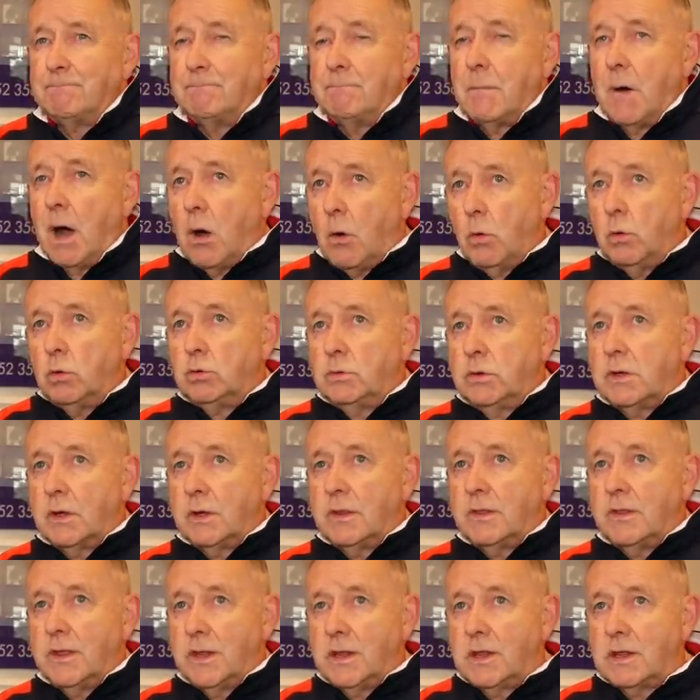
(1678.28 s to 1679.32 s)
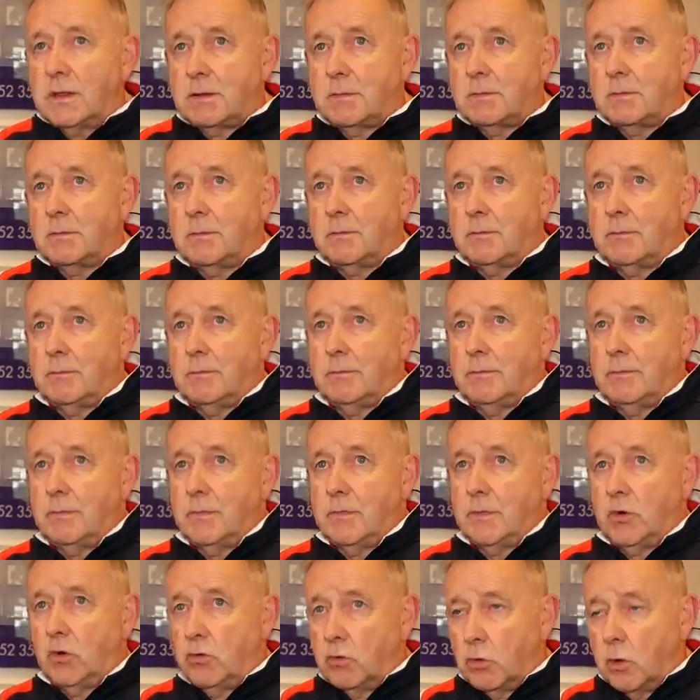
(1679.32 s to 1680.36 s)
mould this
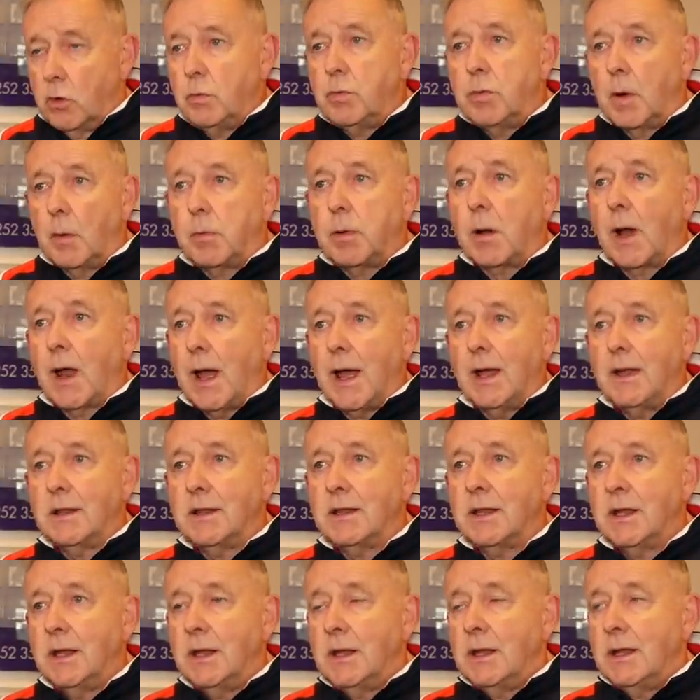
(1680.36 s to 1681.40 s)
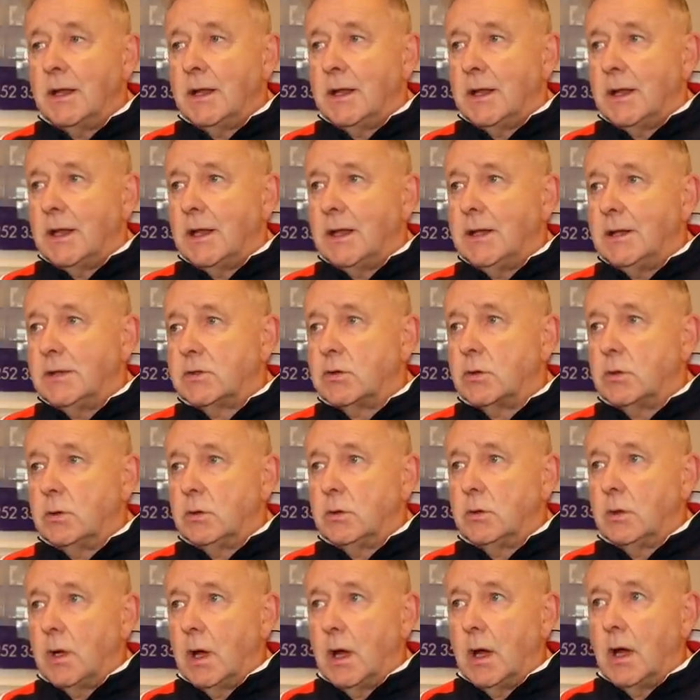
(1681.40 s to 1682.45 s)
group of players
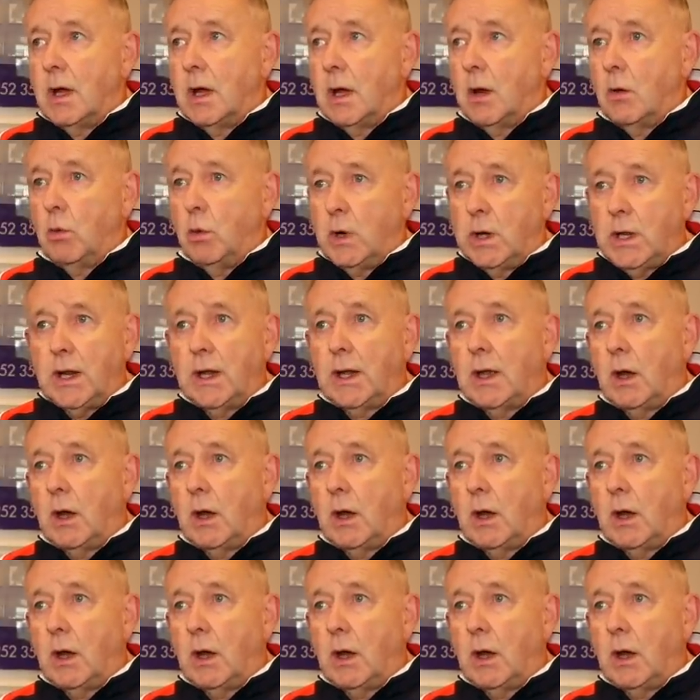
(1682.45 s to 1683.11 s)
into a winning